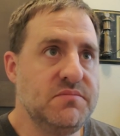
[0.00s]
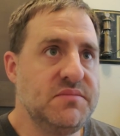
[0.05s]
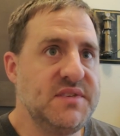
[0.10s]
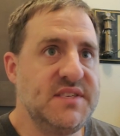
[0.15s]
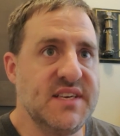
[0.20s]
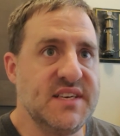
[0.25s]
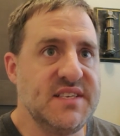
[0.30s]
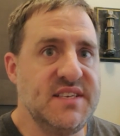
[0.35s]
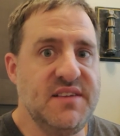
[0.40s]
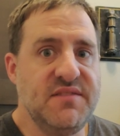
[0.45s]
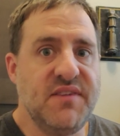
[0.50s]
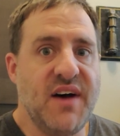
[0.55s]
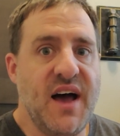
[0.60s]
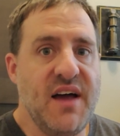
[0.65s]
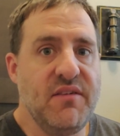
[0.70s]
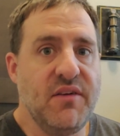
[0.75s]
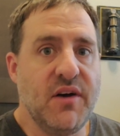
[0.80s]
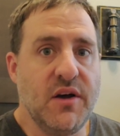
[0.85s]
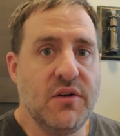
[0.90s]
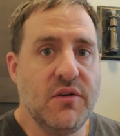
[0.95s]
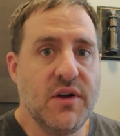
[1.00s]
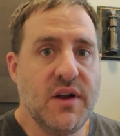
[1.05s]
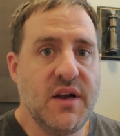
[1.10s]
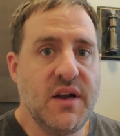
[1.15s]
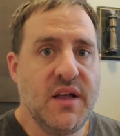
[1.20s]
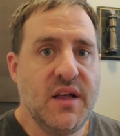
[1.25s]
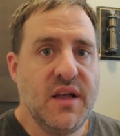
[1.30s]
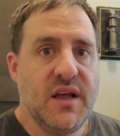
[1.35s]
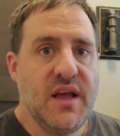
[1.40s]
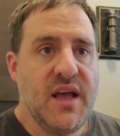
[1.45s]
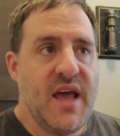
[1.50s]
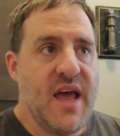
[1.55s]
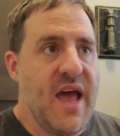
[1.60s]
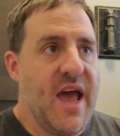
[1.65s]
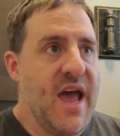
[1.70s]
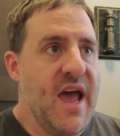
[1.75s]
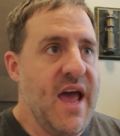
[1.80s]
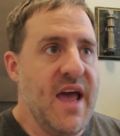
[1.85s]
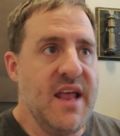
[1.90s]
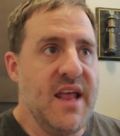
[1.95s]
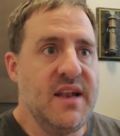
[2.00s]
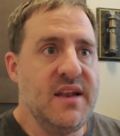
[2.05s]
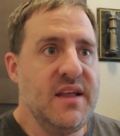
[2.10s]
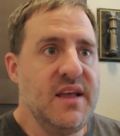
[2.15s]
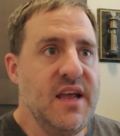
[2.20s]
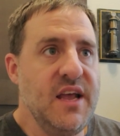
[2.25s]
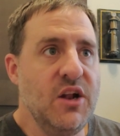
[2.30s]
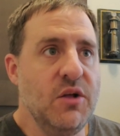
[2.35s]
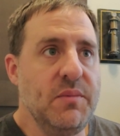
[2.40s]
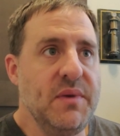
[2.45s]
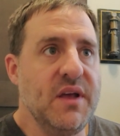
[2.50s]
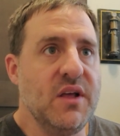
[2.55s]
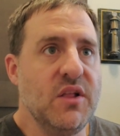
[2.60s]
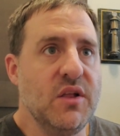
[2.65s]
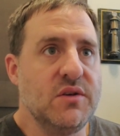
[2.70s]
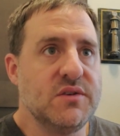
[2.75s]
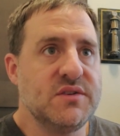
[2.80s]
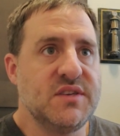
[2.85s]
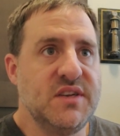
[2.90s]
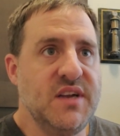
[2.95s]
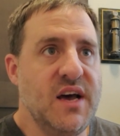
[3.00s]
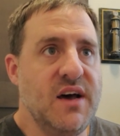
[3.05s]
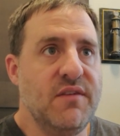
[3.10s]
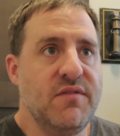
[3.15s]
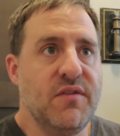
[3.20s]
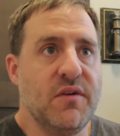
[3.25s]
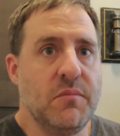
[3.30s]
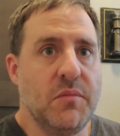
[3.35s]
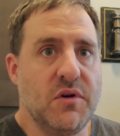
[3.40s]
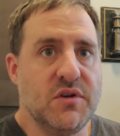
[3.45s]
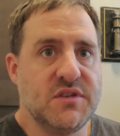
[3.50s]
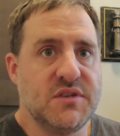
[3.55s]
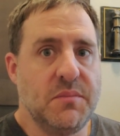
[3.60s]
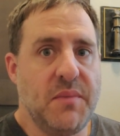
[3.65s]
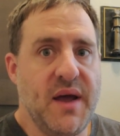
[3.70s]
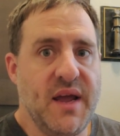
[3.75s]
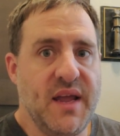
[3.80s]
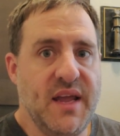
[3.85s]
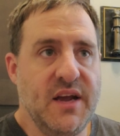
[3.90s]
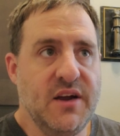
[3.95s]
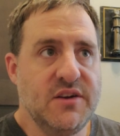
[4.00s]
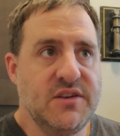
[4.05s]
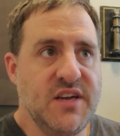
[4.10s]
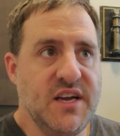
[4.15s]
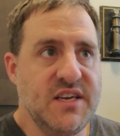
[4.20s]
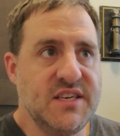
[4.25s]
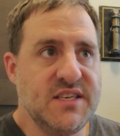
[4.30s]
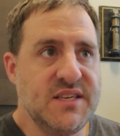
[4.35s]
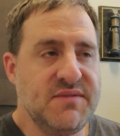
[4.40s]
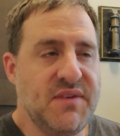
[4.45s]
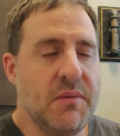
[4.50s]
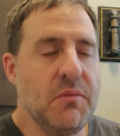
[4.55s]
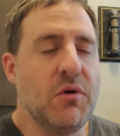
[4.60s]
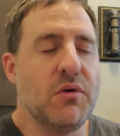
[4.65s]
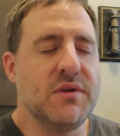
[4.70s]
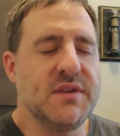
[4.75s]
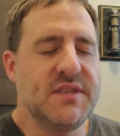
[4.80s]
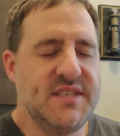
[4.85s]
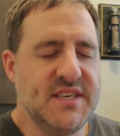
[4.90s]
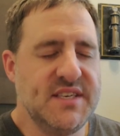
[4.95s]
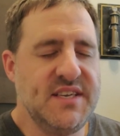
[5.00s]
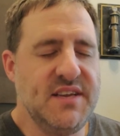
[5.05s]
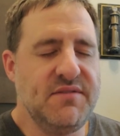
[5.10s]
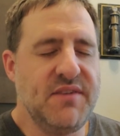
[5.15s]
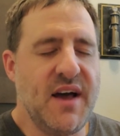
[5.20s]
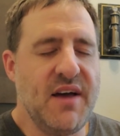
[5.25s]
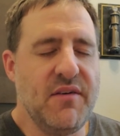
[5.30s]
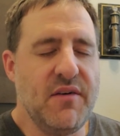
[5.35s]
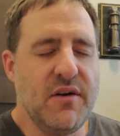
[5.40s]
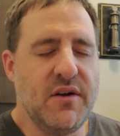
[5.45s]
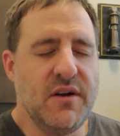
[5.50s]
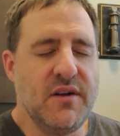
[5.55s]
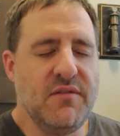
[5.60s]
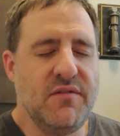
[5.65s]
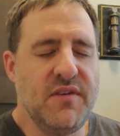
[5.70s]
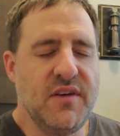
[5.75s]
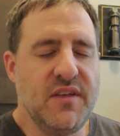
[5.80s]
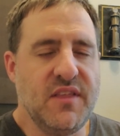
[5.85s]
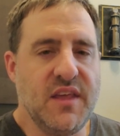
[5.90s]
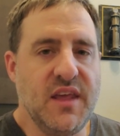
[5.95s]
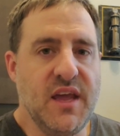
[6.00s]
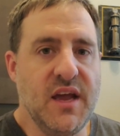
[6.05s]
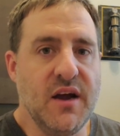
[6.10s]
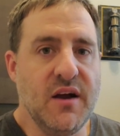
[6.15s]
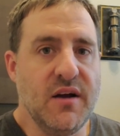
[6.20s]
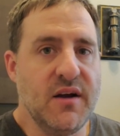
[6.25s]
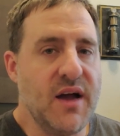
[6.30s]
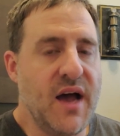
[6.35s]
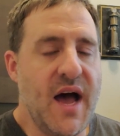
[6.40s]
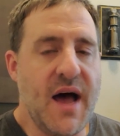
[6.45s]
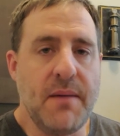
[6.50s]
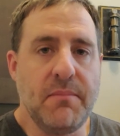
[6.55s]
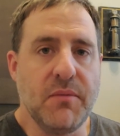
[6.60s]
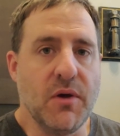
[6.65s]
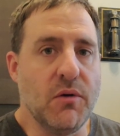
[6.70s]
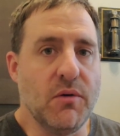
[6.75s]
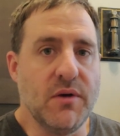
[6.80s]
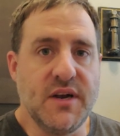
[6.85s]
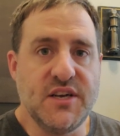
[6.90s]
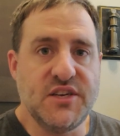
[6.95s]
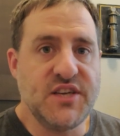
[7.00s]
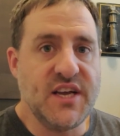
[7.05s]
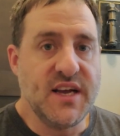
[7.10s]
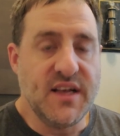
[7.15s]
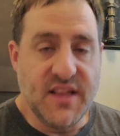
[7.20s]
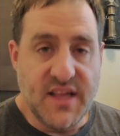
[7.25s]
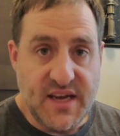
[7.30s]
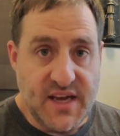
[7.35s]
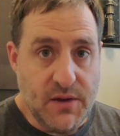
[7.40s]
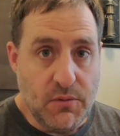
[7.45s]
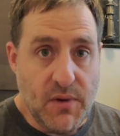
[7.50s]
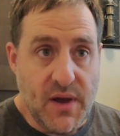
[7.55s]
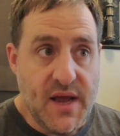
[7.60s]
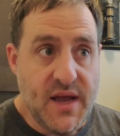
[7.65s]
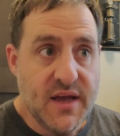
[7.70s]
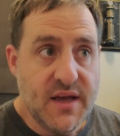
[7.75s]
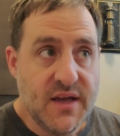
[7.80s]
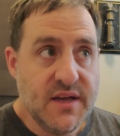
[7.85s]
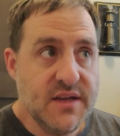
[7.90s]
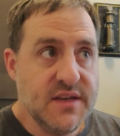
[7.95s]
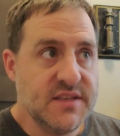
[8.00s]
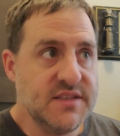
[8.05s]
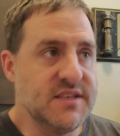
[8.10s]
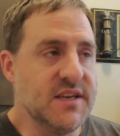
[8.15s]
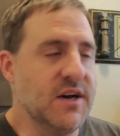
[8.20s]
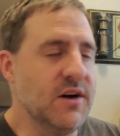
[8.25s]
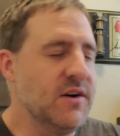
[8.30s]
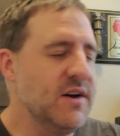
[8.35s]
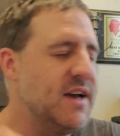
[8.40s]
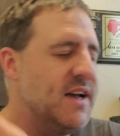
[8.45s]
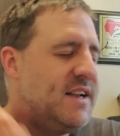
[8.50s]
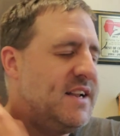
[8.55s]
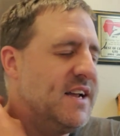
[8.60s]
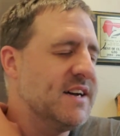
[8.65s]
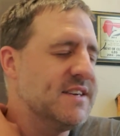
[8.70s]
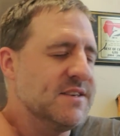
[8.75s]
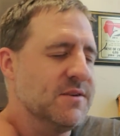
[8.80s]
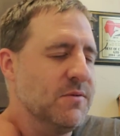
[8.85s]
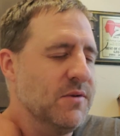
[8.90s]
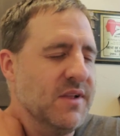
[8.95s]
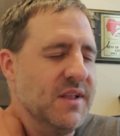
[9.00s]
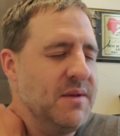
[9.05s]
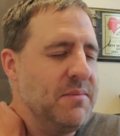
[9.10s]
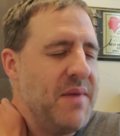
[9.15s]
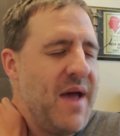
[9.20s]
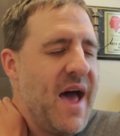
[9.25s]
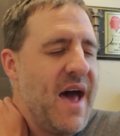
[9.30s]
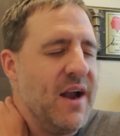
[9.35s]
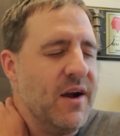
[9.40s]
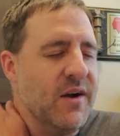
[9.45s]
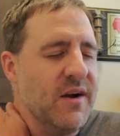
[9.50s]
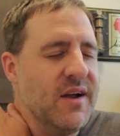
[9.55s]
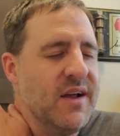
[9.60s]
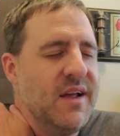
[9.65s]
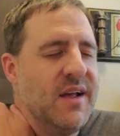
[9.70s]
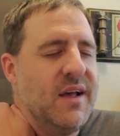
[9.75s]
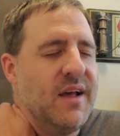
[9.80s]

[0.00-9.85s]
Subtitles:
6,500, and it'll be close enough for most of my gear changes. If I'm going 6,500 in fifth gear, I'm going to jail anyway. So it doesn't really matter.